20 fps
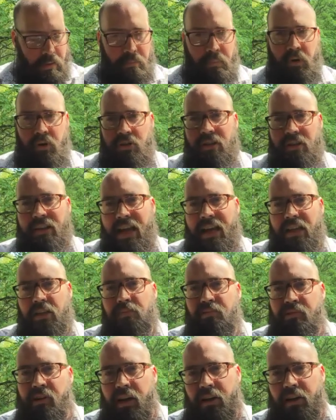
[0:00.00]
puts less
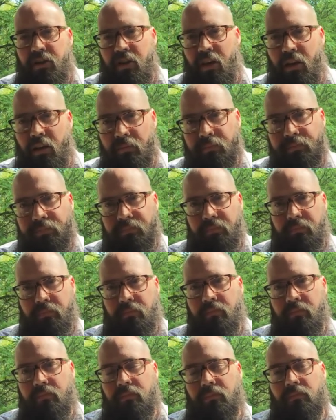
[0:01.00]
pressure
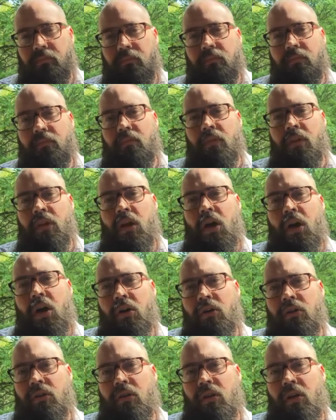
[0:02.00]

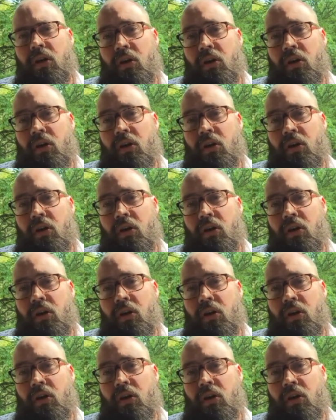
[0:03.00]
on